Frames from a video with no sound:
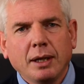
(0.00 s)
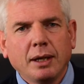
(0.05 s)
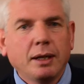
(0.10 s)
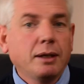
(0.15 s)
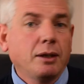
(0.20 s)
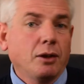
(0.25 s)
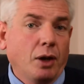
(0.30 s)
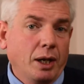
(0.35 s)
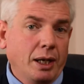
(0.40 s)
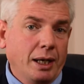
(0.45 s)

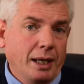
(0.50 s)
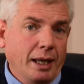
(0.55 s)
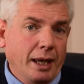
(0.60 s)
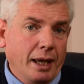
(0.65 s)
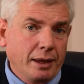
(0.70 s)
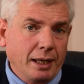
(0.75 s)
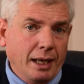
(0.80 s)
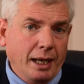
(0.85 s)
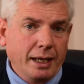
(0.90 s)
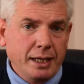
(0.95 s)
There were
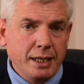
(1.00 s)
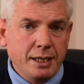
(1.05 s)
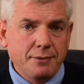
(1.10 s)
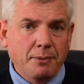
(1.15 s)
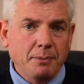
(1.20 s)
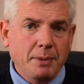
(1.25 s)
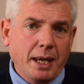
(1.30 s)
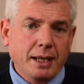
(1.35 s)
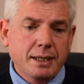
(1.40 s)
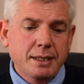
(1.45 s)
other ladies from
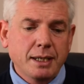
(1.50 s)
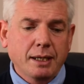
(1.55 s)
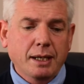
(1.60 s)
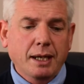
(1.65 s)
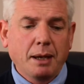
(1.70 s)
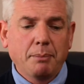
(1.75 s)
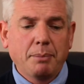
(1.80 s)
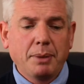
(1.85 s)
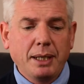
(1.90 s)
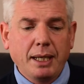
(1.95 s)
the acting
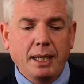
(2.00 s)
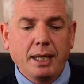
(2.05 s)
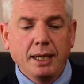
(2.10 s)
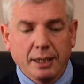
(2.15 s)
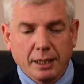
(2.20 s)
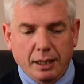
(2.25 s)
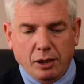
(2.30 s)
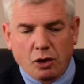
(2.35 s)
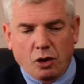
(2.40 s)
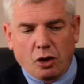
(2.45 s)
company in
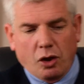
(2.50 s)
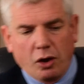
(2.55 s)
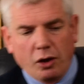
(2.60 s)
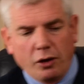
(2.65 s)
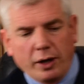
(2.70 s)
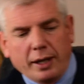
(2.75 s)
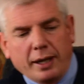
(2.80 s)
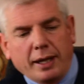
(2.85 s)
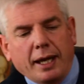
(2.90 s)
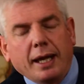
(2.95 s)
the car,
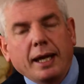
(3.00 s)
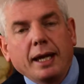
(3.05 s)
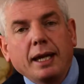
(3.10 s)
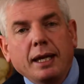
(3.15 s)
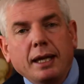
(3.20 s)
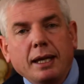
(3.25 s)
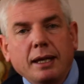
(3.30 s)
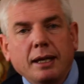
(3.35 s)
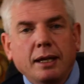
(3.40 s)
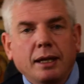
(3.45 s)
and
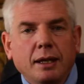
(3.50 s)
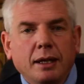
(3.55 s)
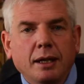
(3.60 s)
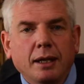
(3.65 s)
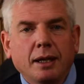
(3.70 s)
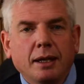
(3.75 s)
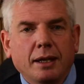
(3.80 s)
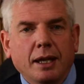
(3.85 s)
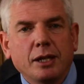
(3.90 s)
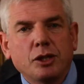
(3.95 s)
they
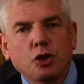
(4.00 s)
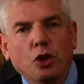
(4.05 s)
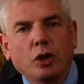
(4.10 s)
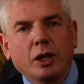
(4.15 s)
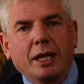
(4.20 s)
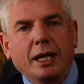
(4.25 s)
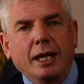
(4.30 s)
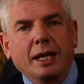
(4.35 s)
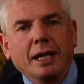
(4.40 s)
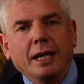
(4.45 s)
started
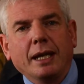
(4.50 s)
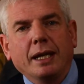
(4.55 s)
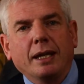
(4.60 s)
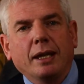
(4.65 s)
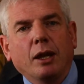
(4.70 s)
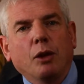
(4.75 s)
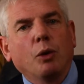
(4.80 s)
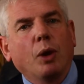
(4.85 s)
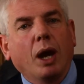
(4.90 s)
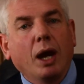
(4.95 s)
giggling and
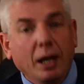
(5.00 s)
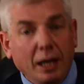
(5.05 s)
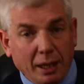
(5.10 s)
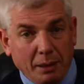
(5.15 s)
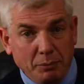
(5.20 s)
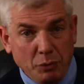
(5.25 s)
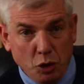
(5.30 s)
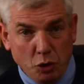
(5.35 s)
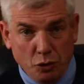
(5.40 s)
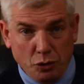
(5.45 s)
they were highly
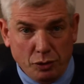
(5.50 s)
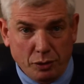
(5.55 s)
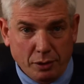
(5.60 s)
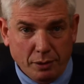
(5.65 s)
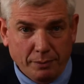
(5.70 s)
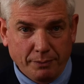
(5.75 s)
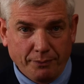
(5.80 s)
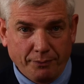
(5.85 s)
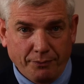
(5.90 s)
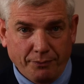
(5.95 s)
amused.
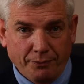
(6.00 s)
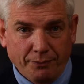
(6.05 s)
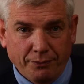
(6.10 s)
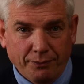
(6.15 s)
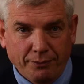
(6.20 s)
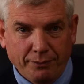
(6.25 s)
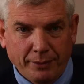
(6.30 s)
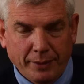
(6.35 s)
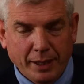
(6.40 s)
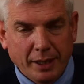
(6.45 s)

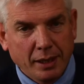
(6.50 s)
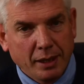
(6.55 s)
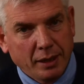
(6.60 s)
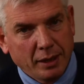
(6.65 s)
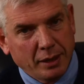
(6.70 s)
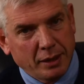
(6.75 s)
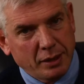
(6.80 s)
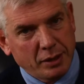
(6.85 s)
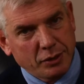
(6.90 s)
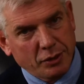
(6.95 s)

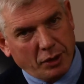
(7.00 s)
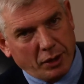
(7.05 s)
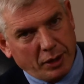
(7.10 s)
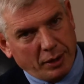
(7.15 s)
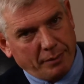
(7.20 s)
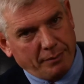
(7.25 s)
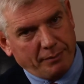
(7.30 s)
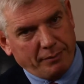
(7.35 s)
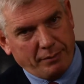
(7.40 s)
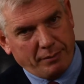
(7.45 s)
So
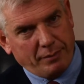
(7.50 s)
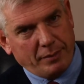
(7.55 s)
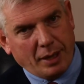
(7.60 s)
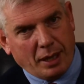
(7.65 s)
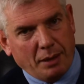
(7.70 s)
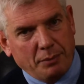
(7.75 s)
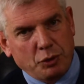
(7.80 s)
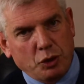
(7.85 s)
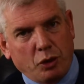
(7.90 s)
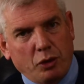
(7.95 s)

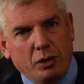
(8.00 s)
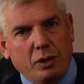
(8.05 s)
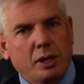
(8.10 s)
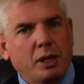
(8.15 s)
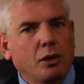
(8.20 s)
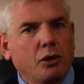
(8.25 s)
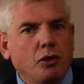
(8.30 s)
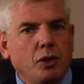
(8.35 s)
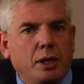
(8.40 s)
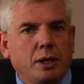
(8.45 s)
I'm sure you can
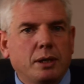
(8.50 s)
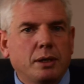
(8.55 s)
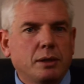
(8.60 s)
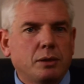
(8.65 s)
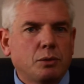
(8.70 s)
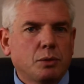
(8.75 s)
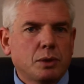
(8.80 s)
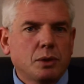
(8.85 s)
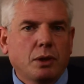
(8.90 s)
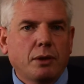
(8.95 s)
agree that it
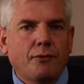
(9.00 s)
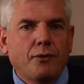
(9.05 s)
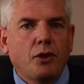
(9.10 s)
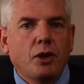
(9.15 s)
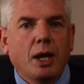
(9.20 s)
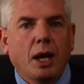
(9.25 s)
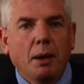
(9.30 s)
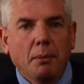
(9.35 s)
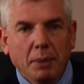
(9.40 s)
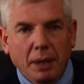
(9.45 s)
was not a very
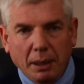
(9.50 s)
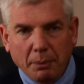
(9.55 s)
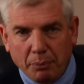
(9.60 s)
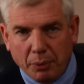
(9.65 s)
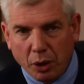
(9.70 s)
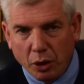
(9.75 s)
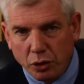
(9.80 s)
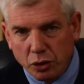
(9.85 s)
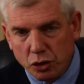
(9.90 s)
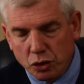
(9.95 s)
humble
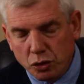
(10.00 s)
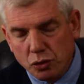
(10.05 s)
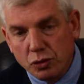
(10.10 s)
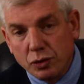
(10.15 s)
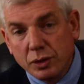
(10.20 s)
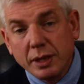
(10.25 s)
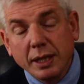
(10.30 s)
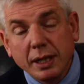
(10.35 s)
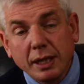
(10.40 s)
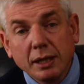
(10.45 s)
approach to
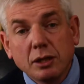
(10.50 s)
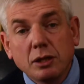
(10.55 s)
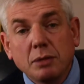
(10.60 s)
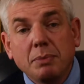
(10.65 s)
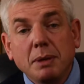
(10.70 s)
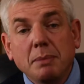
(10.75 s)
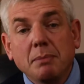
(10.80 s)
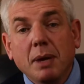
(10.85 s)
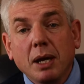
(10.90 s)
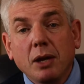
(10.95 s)
seeking to be
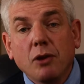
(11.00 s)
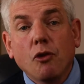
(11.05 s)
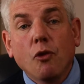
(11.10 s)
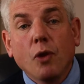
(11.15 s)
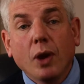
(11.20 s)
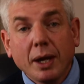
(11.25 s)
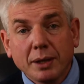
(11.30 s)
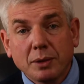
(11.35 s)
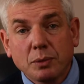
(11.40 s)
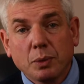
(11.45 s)
made
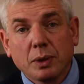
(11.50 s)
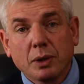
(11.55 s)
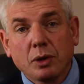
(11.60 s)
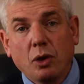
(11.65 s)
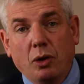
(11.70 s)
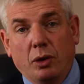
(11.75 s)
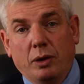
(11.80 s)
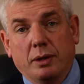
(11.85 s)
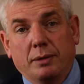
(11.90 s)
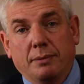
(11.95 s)
right with
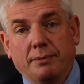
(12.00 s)
God.